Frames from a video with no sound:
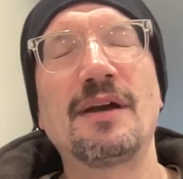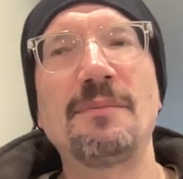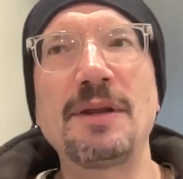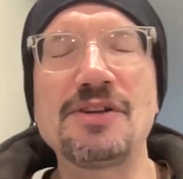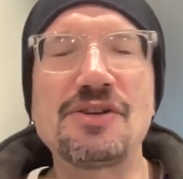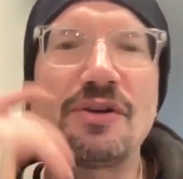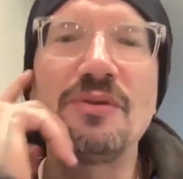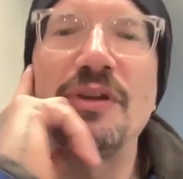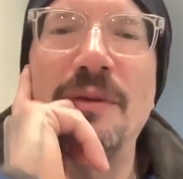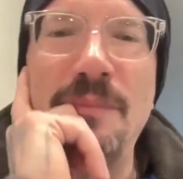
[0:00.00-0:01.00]
I'm not sure
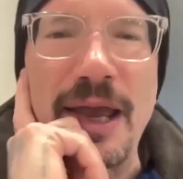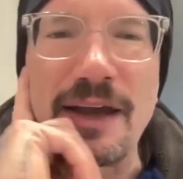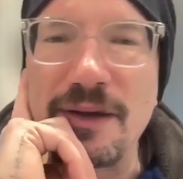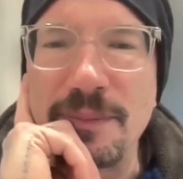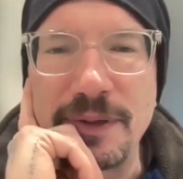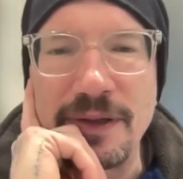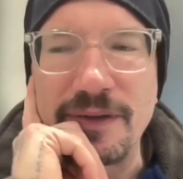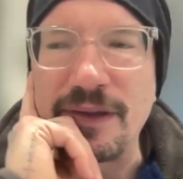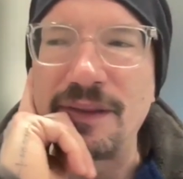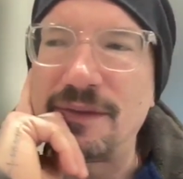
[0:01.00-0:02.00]
who their backup
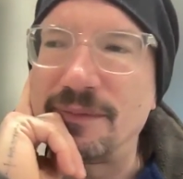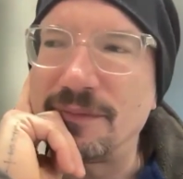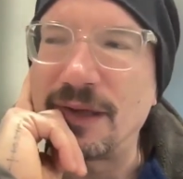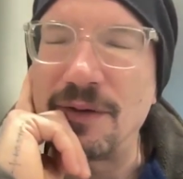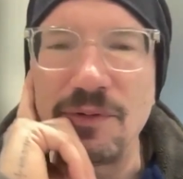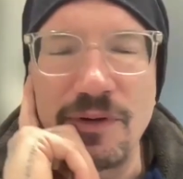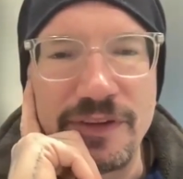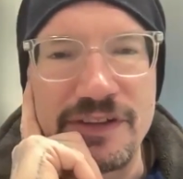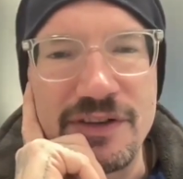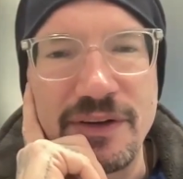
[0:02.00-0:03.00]
is. I don't know if
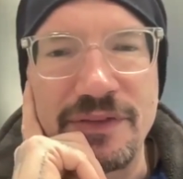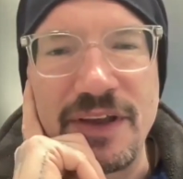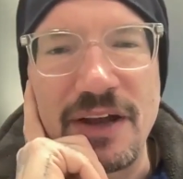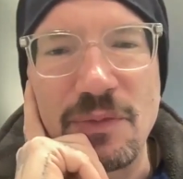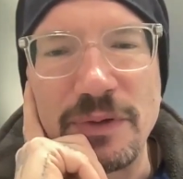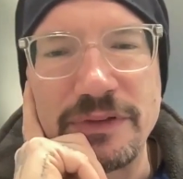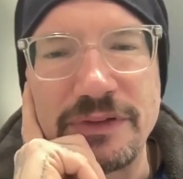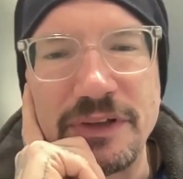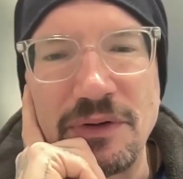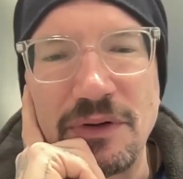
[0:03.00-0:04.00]
they still have Zach
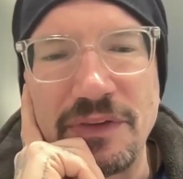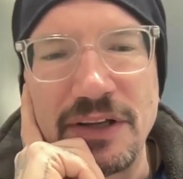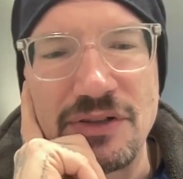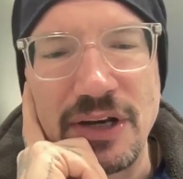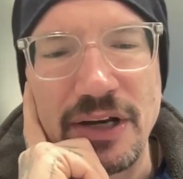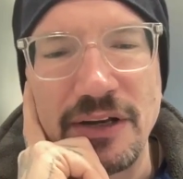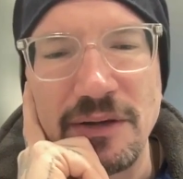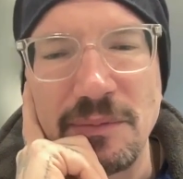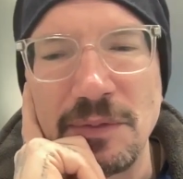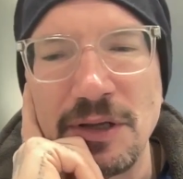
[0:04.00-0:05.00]
Wilson or if they traded
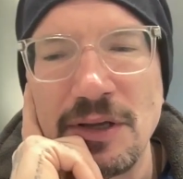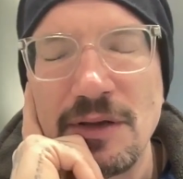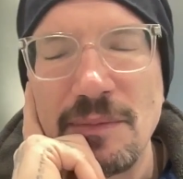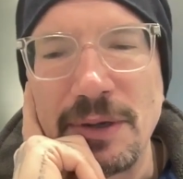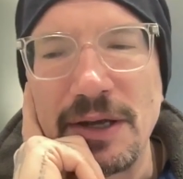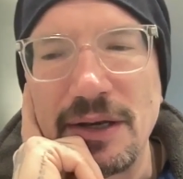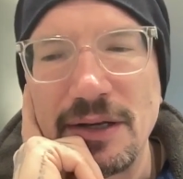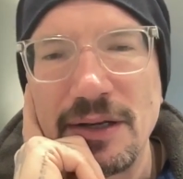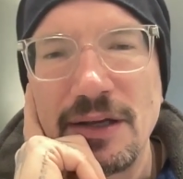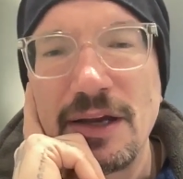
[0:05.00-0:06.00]
him, but
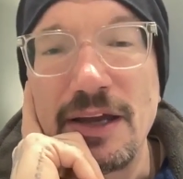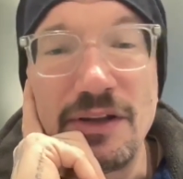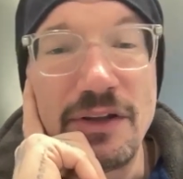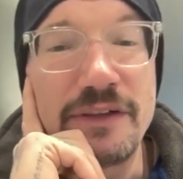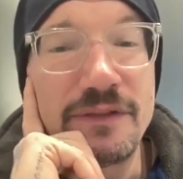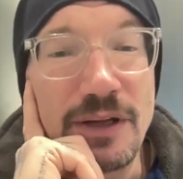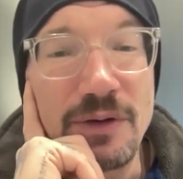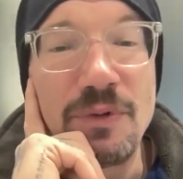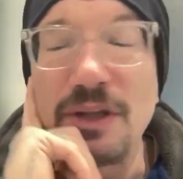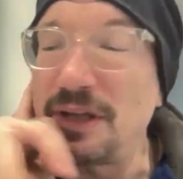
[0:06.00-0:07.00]
it looks like
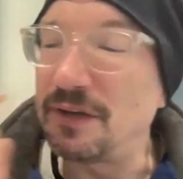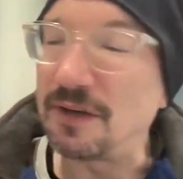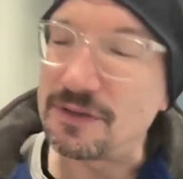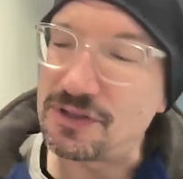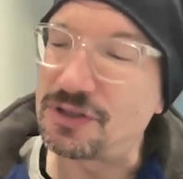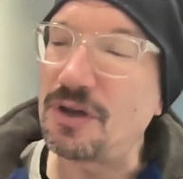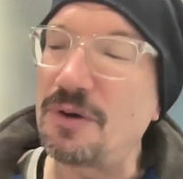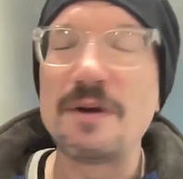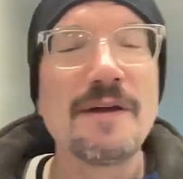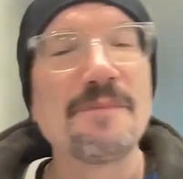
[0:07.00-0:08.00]
really good.
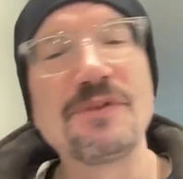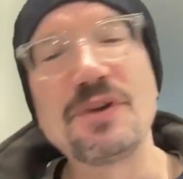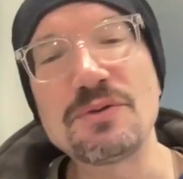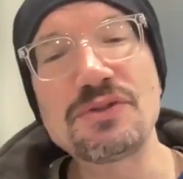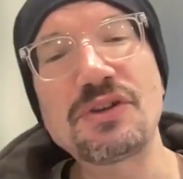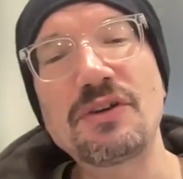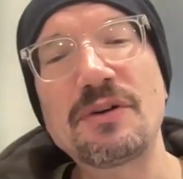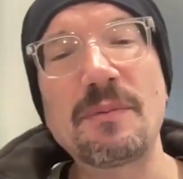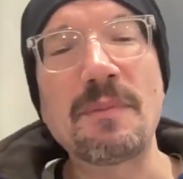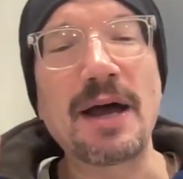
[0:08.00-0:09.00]
So those
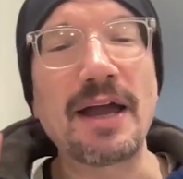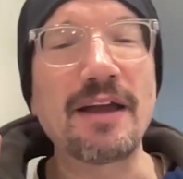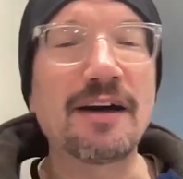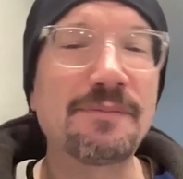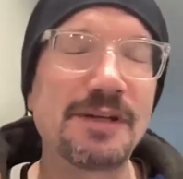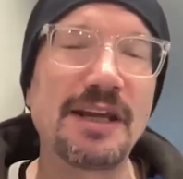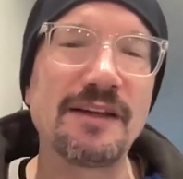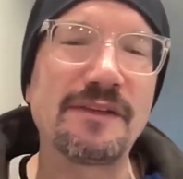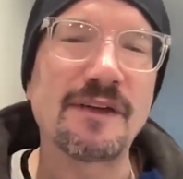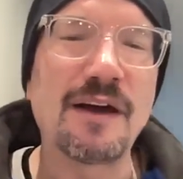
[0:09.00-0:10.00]
are my
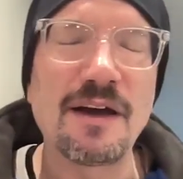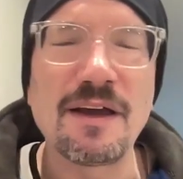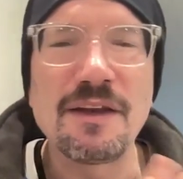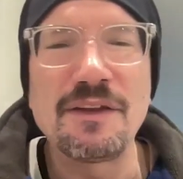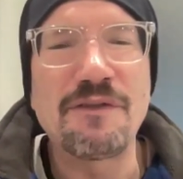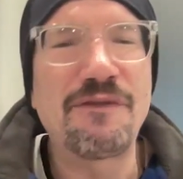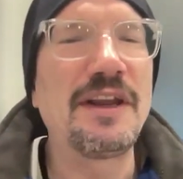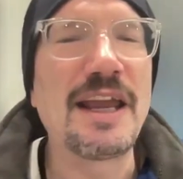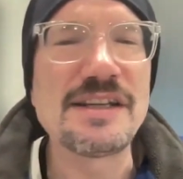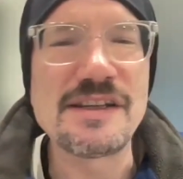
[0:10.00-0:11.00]
updates on the
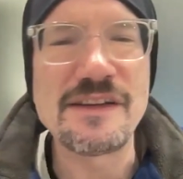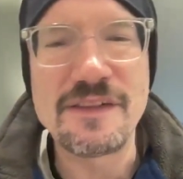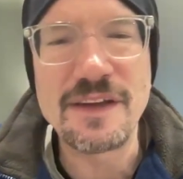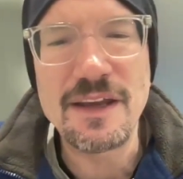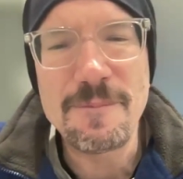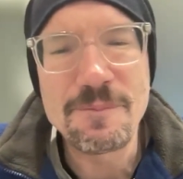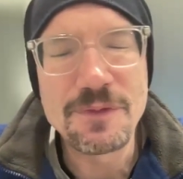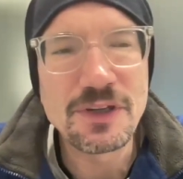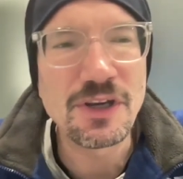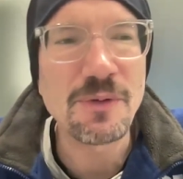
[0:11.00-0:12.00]
free agency
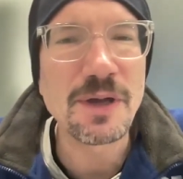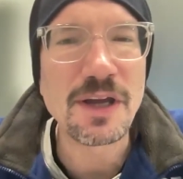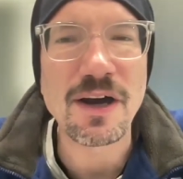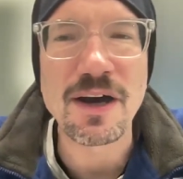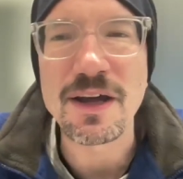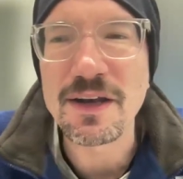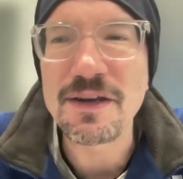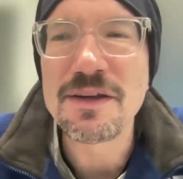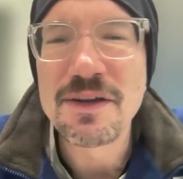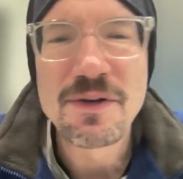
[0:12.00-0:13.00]
going on
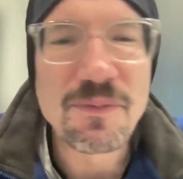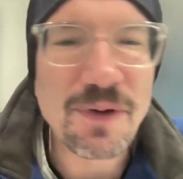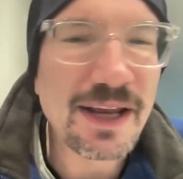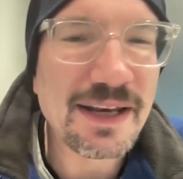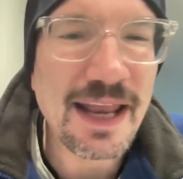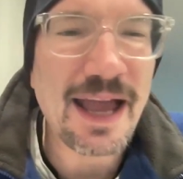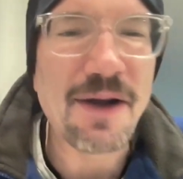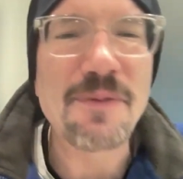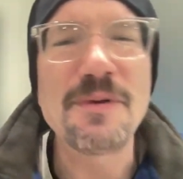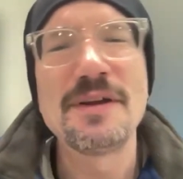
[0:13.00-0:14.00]
right
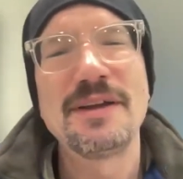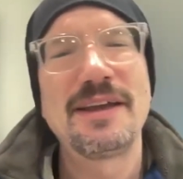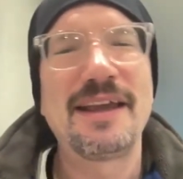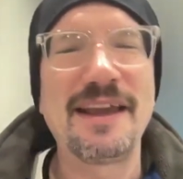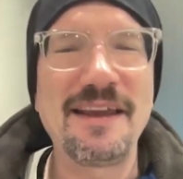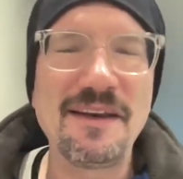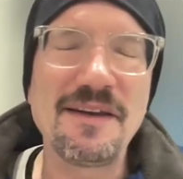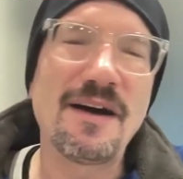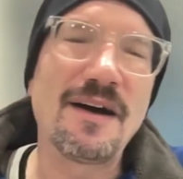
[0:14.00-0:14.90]
now in